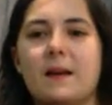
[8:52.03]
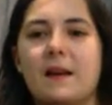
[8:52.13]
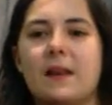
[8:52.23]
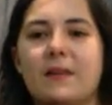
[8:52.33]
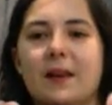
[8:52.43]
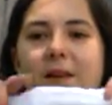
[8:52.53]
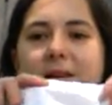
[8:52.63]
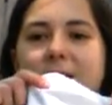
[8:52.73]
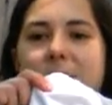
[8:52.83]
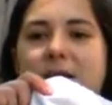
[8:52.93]
and there
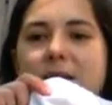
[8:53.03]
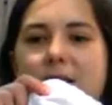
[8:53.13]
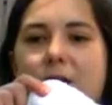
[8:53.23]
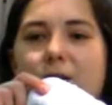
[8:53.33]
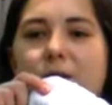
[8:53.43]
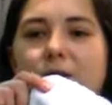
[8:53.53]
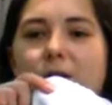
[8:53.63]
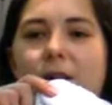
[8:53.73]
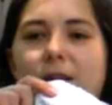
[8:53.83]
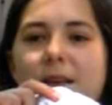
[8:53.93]
is material
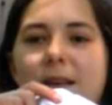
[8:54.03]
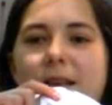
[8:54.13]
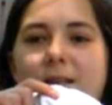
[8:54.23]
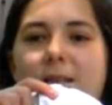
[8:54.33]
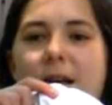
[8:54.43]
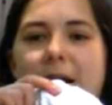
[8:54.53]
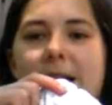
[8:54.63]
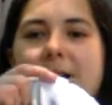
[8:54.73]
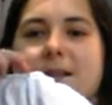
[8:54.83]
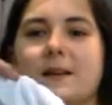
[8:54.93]
on the
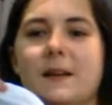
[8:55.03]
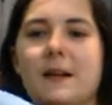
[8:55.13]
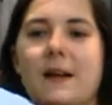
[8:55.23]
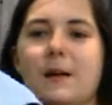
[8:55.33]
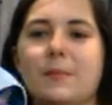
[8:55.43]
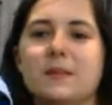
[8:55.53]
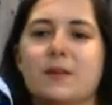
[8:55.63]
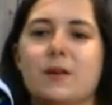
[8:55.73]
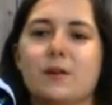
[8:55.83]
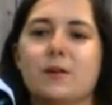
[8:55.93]
inside and
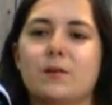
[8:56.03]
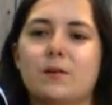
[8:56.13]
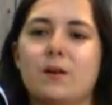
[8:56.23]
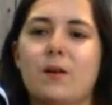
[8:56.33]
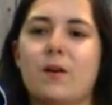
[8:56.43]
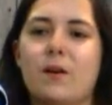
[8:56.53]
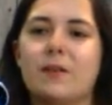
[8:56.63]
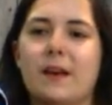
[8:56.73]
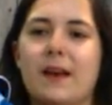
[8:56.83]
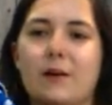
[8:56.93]
material on
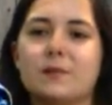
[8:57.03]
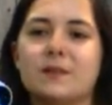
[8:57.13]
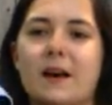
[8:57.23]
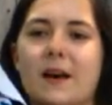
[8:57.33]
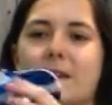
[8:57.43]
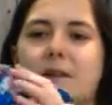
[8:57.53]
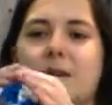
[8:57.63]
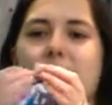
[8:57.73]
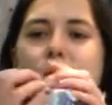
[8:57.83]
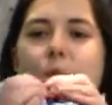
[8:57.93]
the outside.
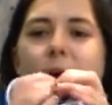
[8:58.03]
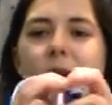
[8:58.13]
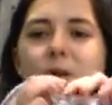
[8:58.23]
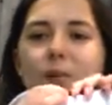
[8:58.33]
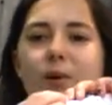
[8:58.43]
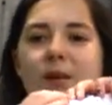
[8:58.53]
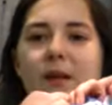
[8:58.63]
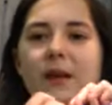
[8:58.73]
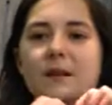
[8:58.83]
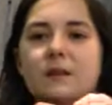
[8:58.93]
Where you put the
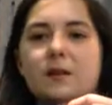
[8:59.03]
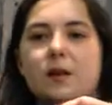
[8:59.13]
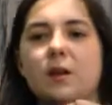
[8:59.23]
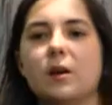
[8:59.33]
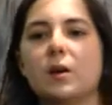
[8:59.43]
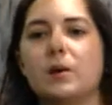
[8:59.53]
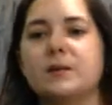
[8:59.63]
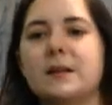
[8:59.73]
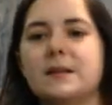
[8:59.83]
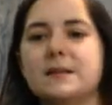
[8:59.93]
insert goes
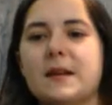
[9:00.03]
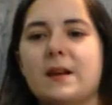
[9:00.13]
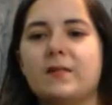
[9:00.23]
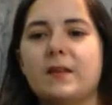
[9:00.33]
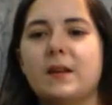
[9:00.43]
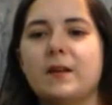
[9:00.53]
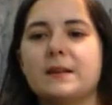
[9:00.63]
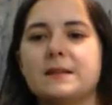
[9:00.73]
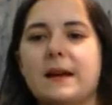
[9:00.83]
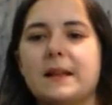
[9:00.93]
inside of here,
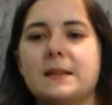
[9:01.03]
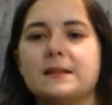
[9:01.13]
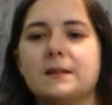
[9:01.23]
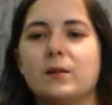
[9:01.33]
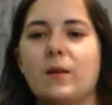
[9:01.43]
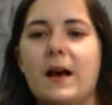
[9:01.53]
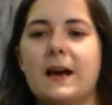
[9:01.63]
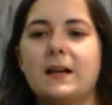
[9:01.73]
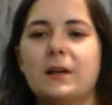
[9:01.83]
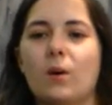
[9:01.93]
inside this little
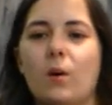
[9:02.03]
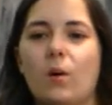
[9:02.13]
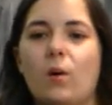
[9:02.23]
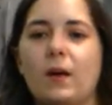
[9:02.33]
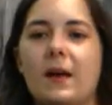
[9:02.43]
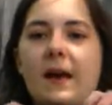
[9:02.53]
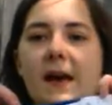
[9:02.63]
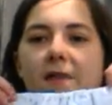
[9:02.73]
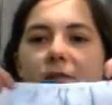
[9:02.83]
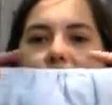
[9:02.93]
hidey hole
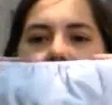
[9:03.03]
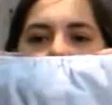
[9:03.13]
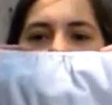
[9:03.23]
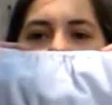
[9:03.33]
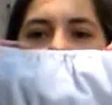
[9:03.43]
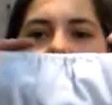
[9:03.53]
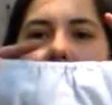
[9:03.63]
at the very, very